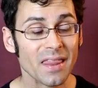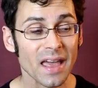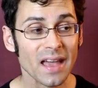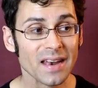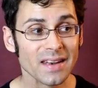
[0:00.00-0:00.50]

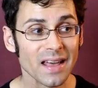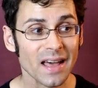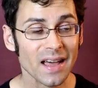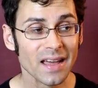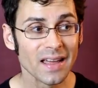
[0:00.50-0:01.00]
then,
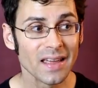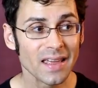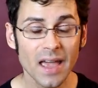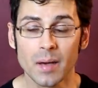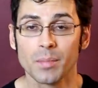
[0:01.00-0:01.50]

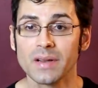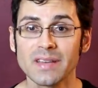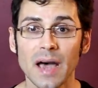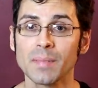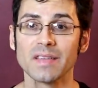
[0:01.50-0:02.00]
yeah, put
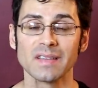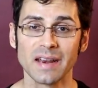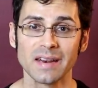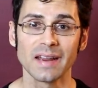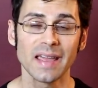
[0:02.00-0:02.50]
toppings
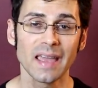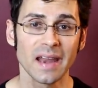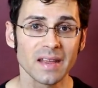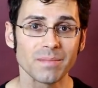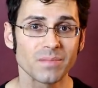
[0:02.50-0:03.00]
on it. I
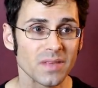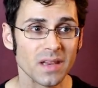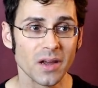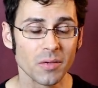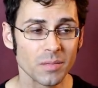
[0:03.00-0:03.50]
get it.
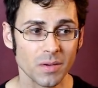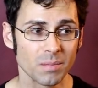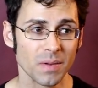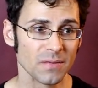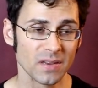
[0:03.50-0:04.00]
You know,
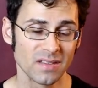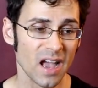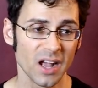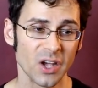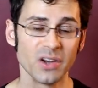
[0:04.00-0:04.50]
if it's
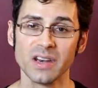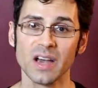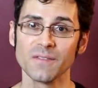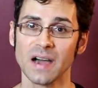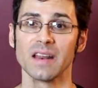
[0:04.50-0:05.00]
not good
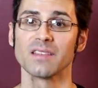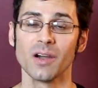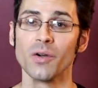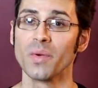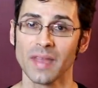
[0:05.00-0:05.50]
enough on its
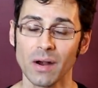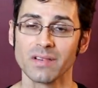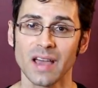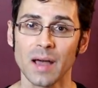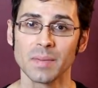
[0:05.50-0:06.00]
own
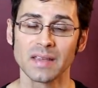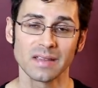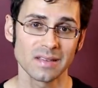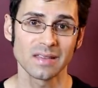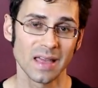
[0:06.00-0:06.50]
without
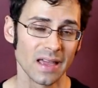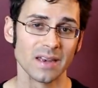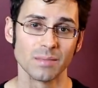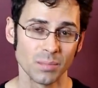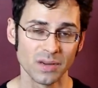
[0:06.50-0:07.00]
toppings,
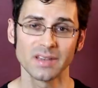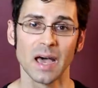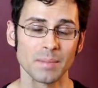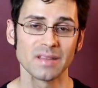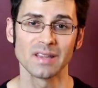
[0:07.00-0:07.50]
then put
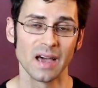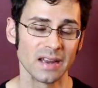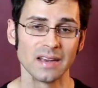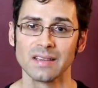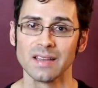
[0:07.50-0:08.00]
toppings on
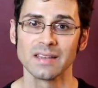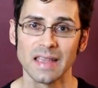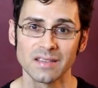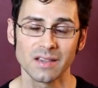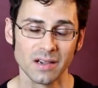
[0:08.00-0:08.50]
it until it
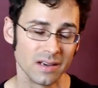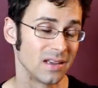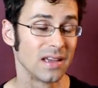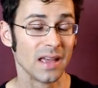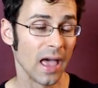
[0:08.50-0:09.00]
tastes good.
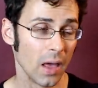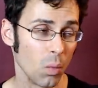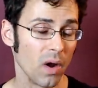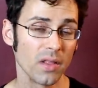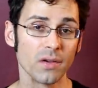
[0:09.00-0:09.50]

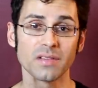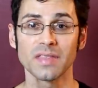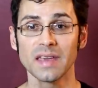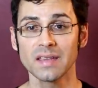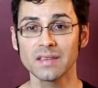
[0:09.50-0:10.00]
And one of those
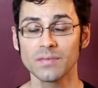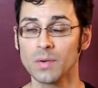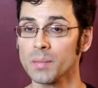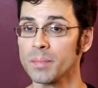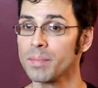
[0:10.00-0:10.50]
things, if
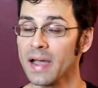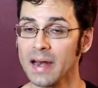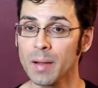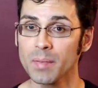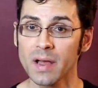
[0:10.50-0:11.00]
you want to put
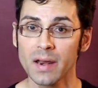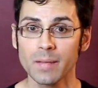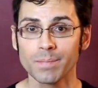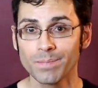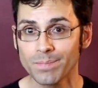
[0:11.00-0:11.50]
pineapple on
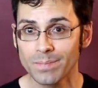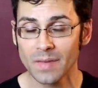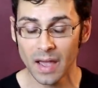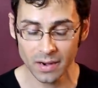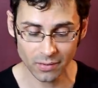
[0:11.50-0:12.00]
it,
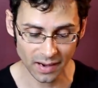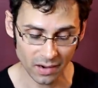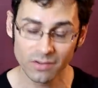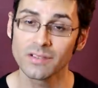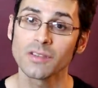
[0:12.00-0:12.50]
I don't
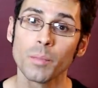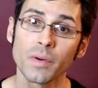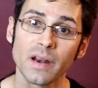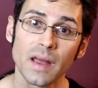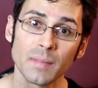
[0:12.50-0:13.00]
care. Just don't
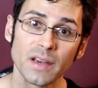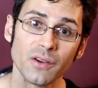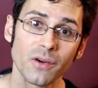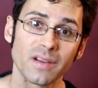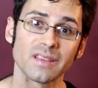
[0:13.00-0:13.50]
put it on my
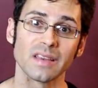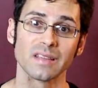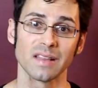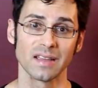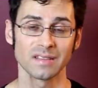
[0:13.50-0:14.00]
New York City
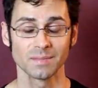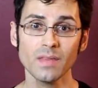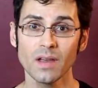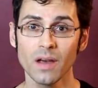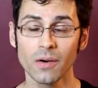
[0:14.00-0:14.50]
slice.
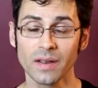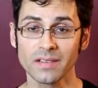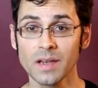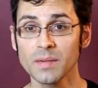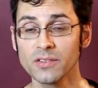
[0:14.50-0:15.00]
Okay,
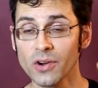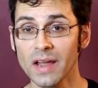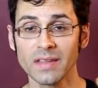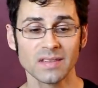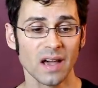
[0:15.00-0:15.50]
so I'm going to
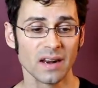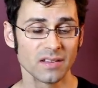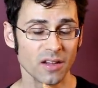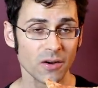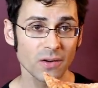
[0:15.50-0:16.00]
try this on
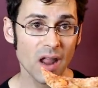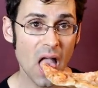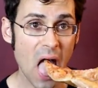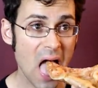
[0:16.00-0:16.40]
its own.